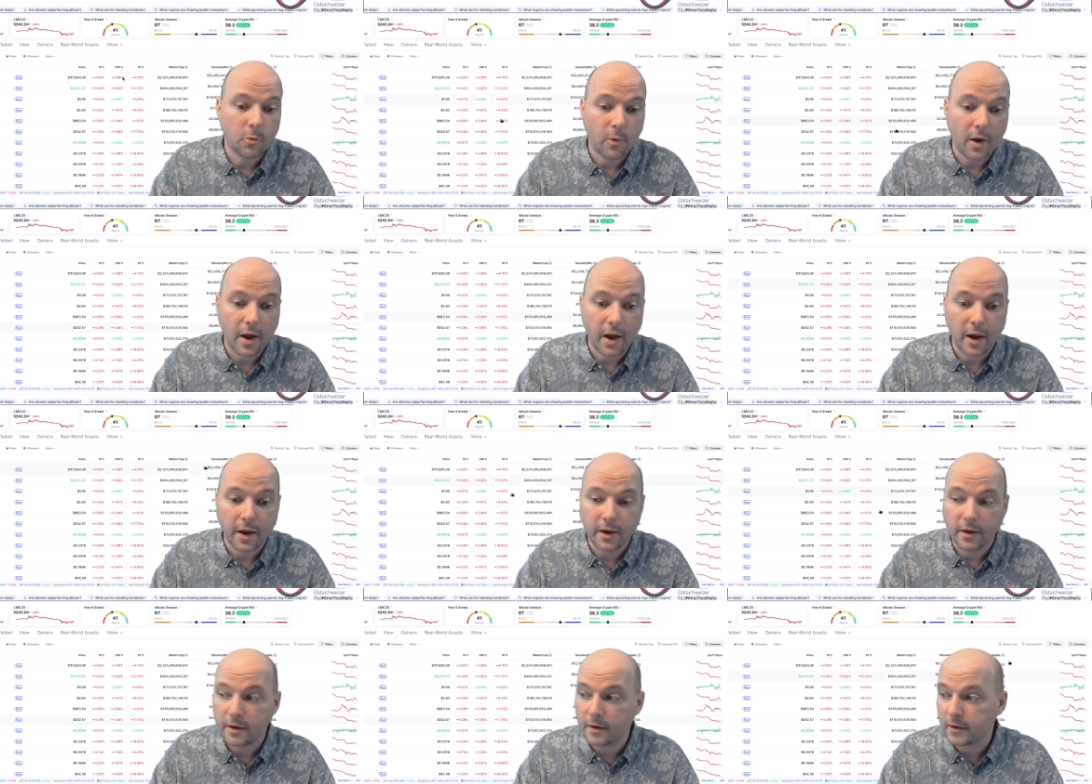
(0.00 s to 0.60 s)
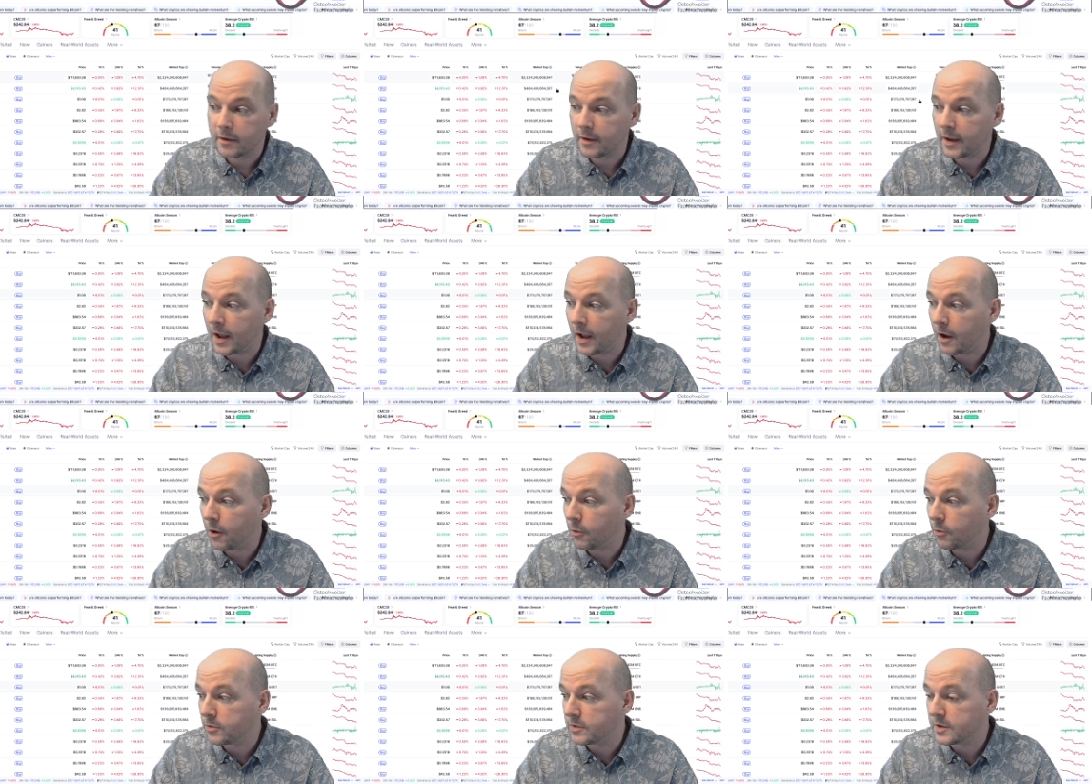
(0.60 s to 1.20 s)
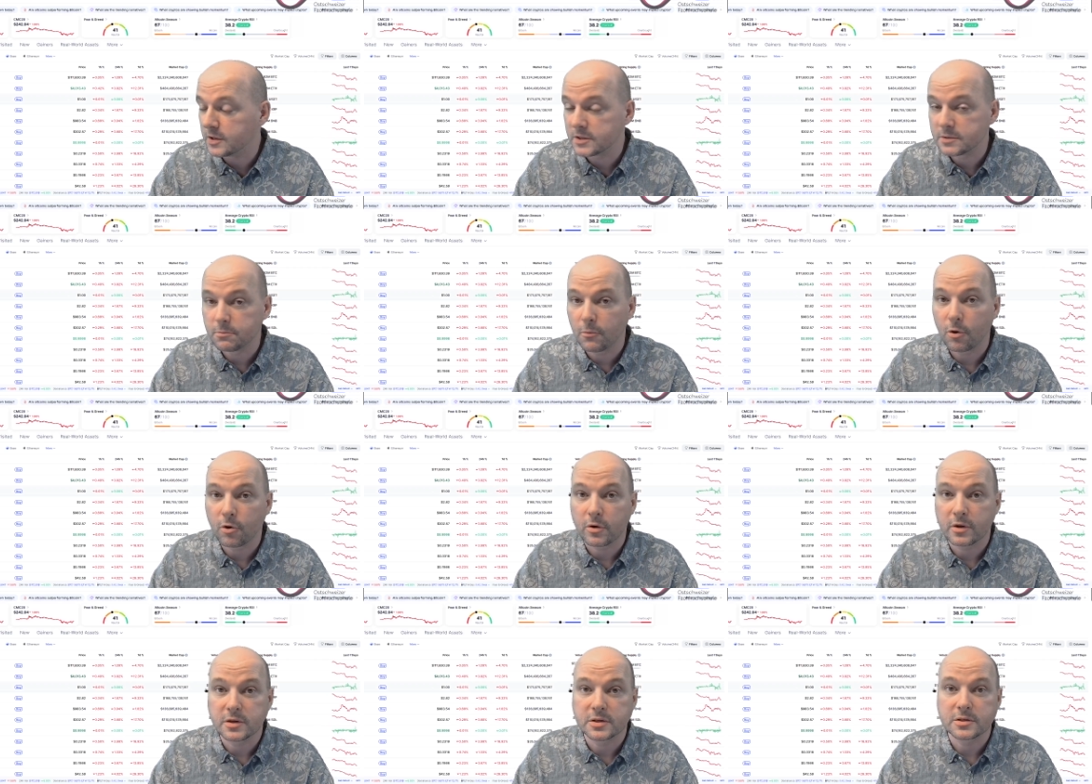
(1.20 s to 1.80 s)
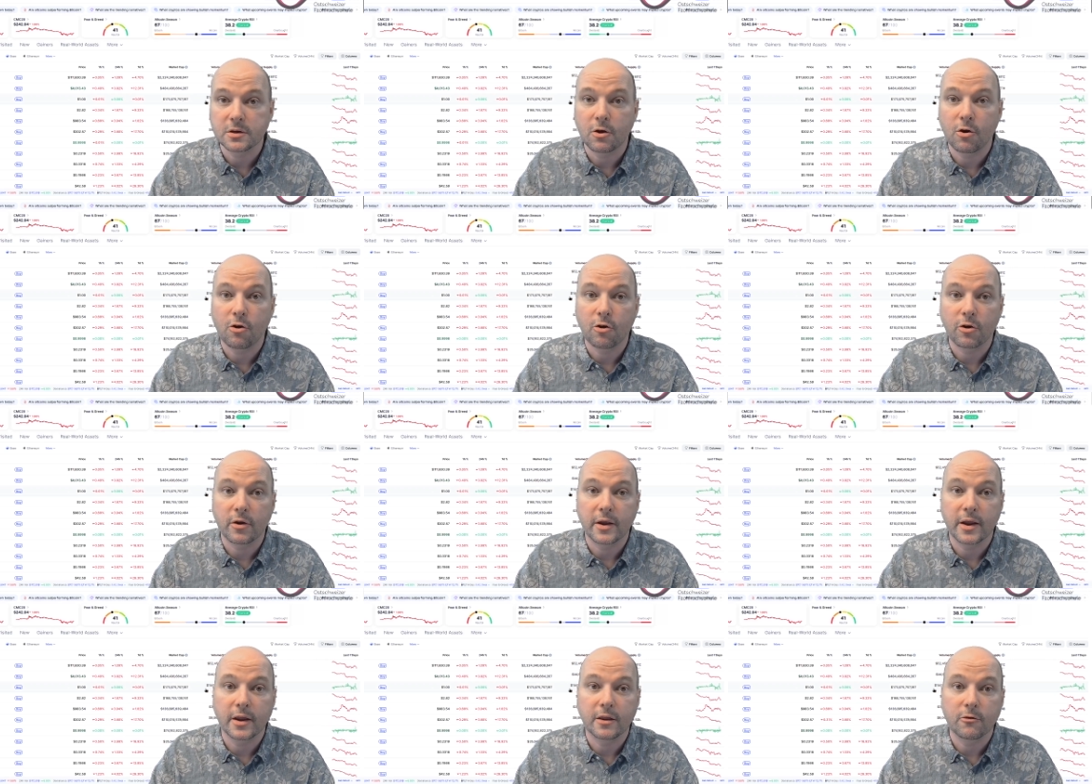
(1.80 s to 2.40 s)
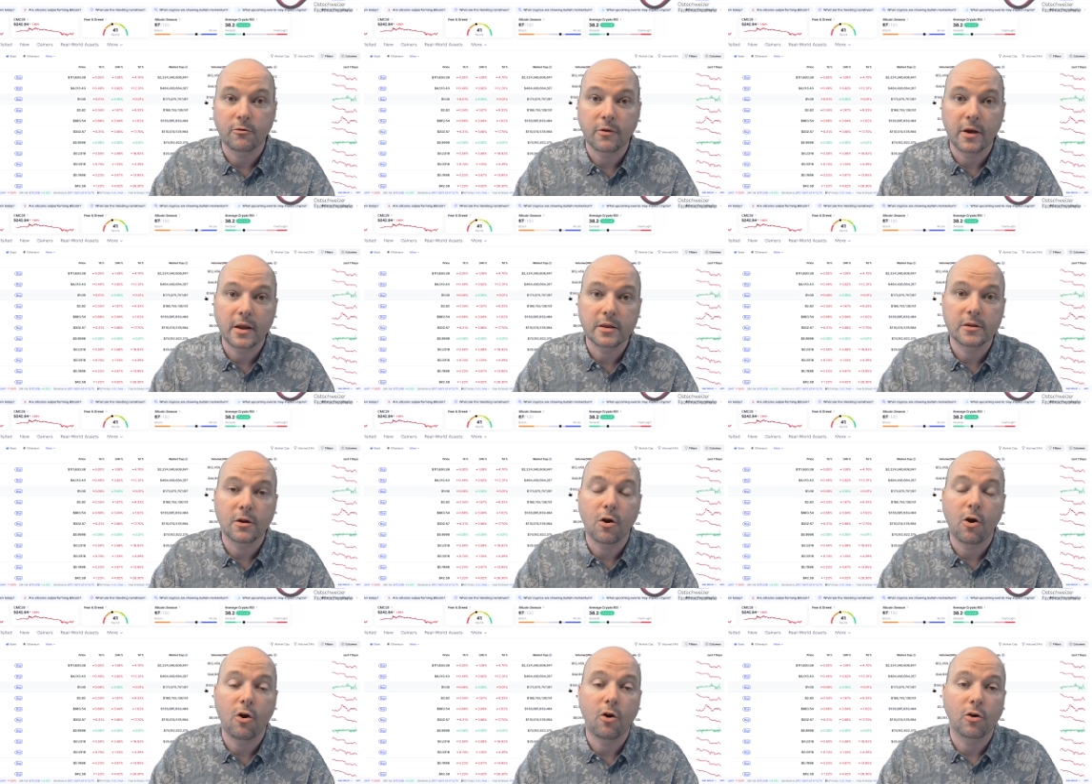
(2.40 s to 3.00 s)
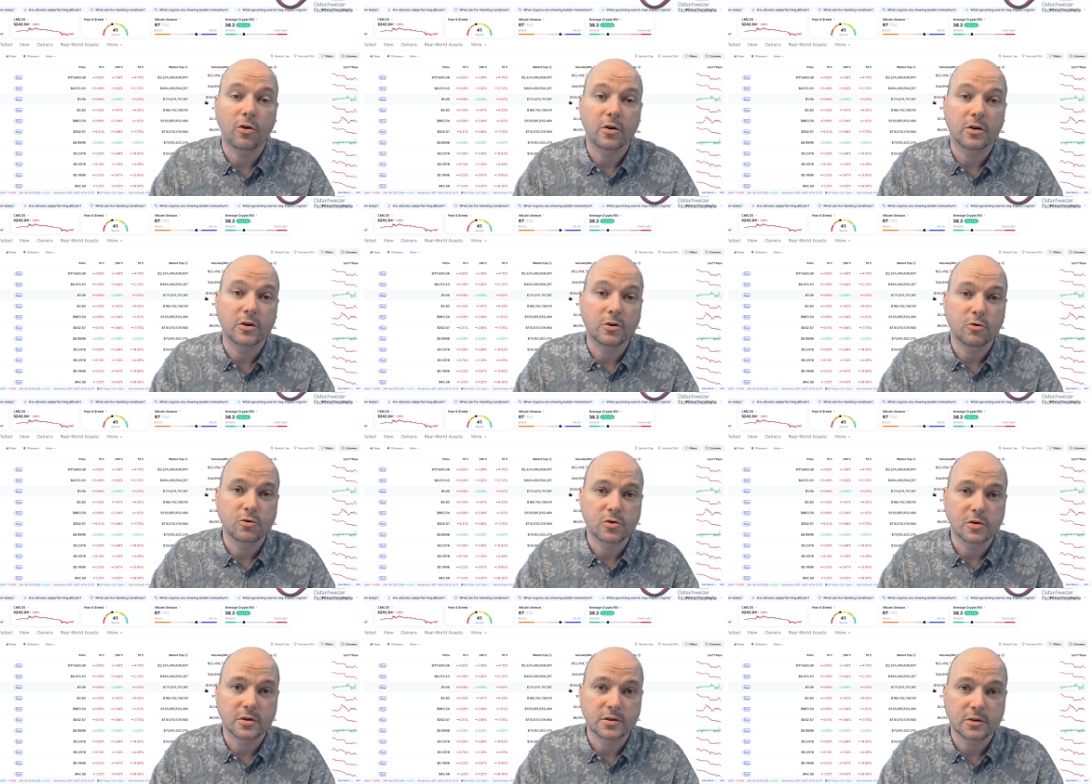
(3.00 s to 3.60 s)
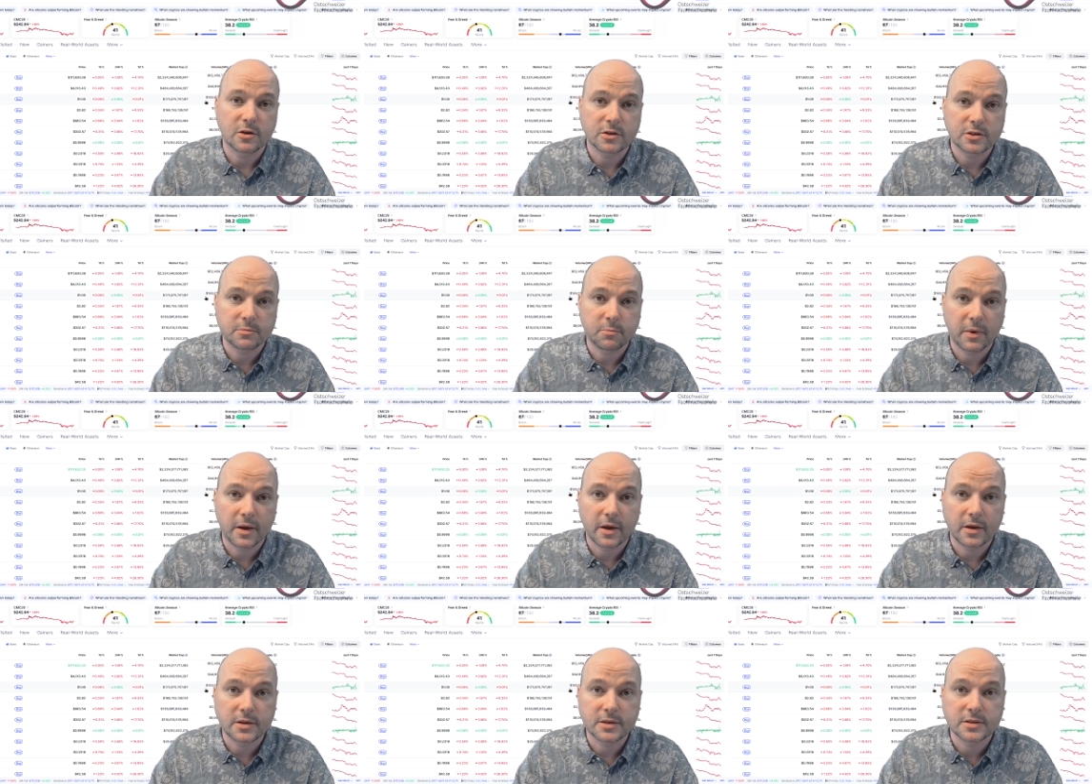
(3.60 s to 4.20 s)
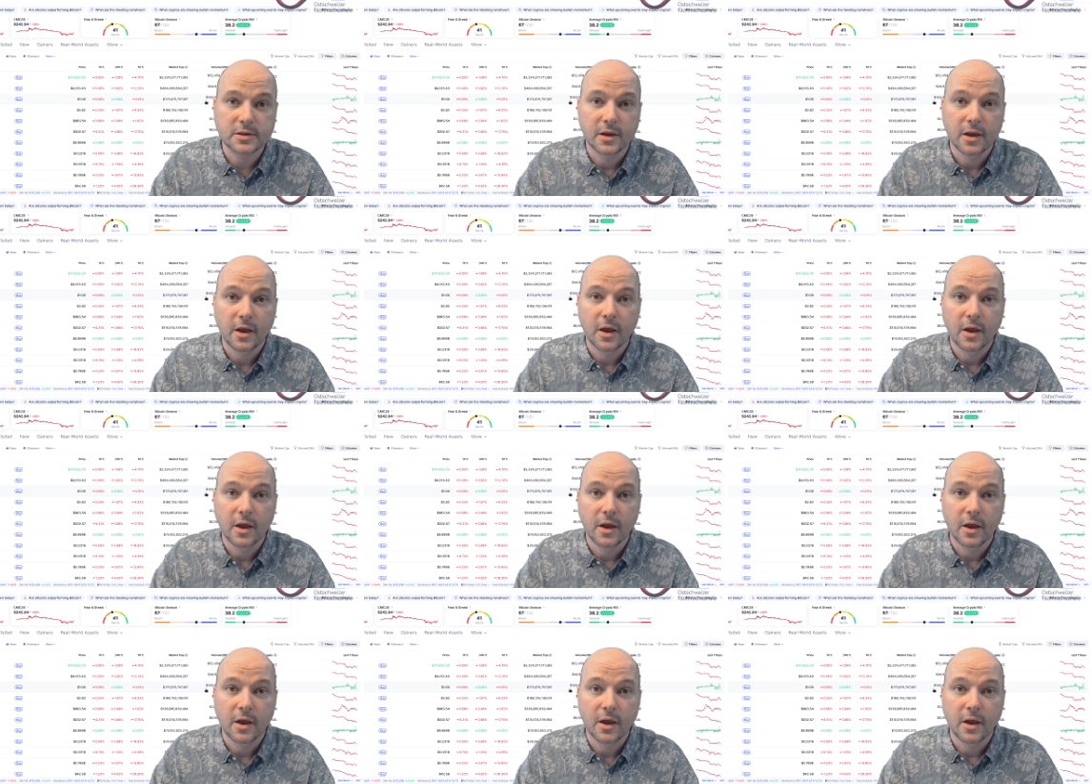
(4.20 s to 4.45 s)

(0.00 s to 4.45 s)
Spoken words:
why now these markets are in red are the usual suspects.